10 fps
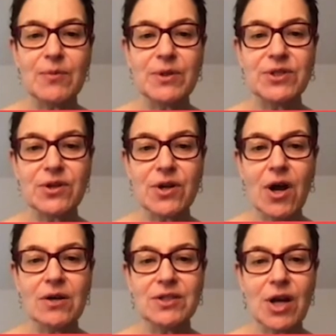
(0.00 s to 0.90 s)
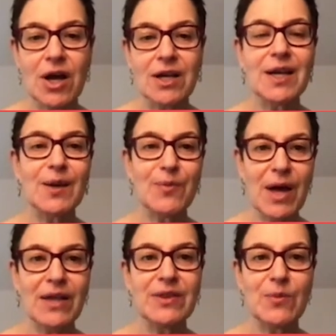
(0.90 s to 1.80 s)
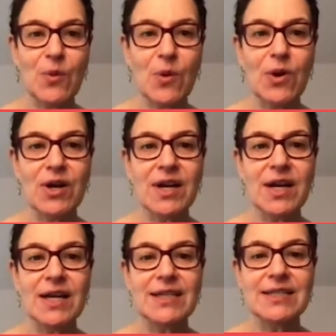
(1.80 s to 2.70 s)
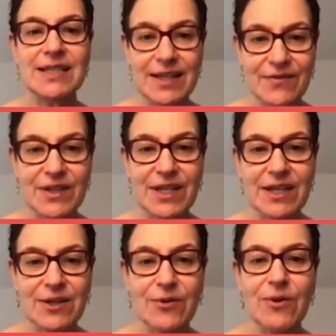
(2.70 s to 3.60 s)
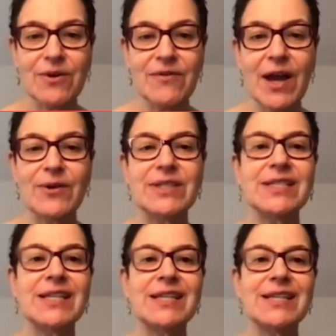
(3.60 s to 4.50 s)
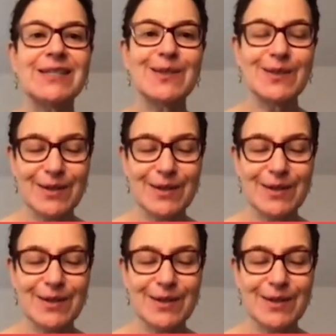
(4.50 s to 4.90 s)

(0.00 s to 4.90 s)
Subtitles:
but you're talking about the more significant coronaviruses,